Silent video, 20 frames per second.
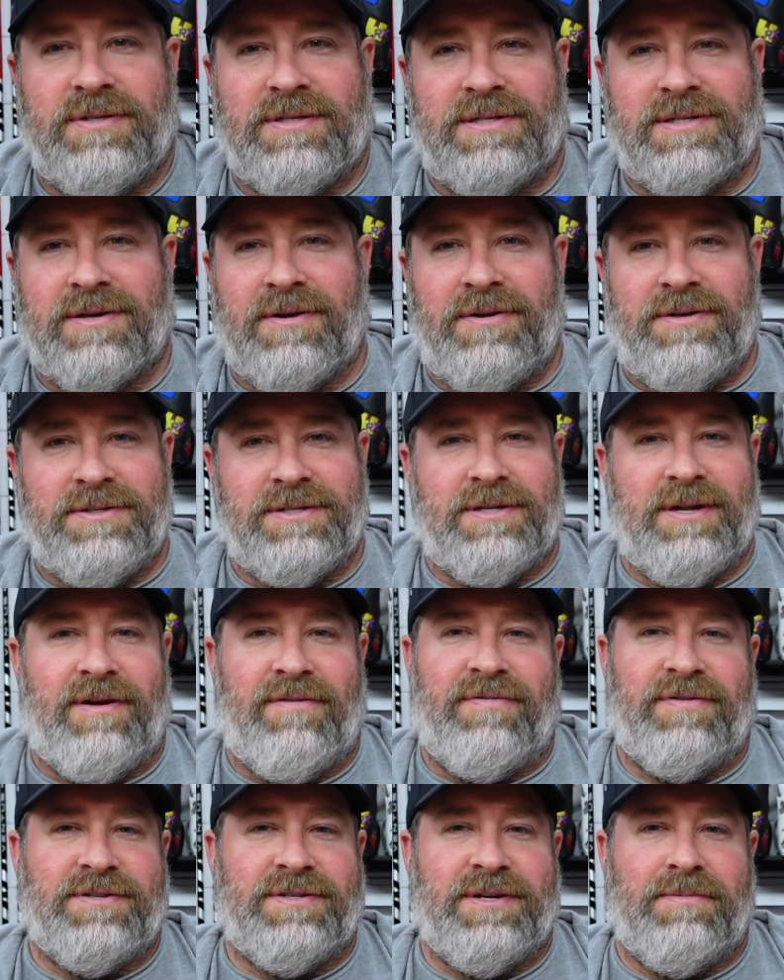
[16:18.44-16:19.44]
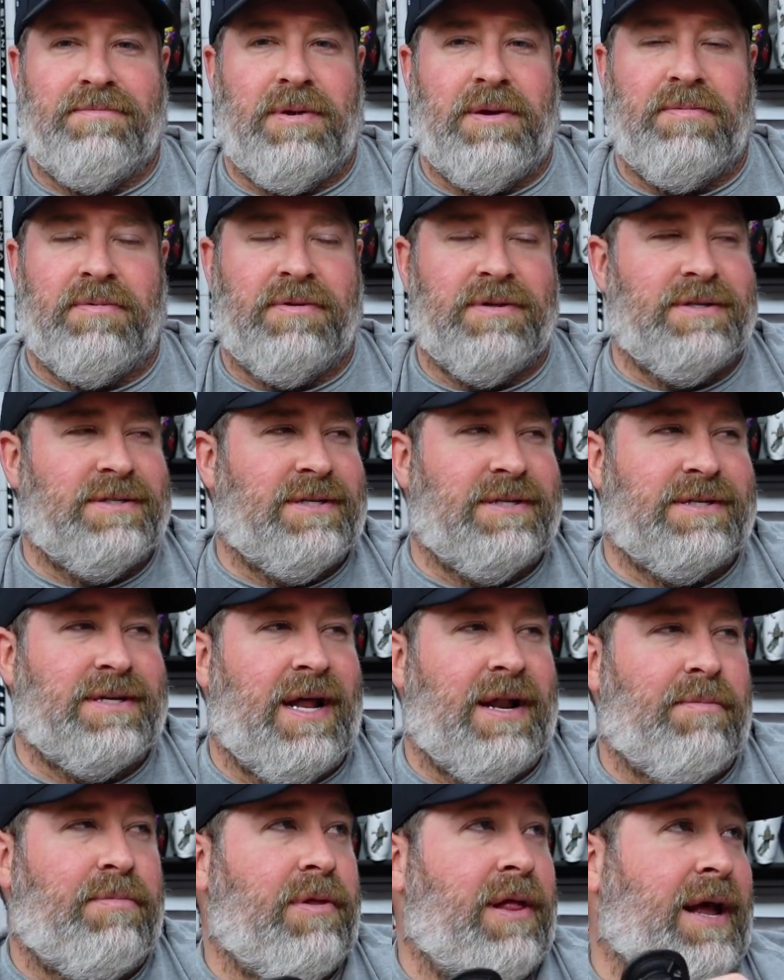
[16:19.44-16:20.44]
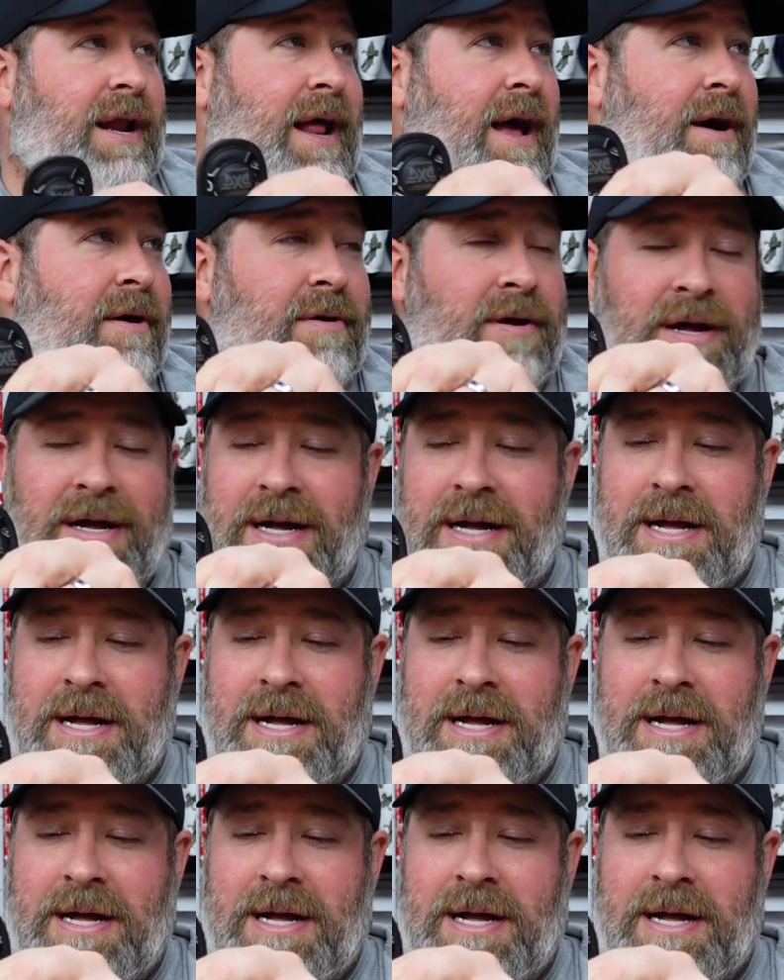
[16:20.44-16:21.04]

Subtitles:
and skull stuff for some people is just kind of played out.